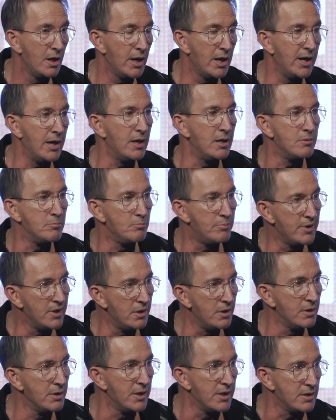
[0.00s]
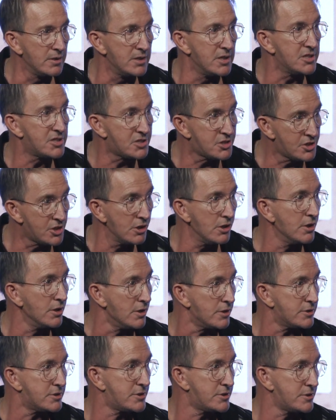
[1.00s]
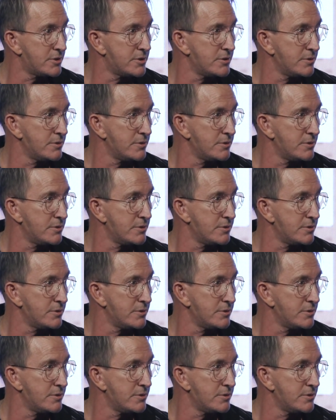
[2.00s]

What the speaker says: in building this church.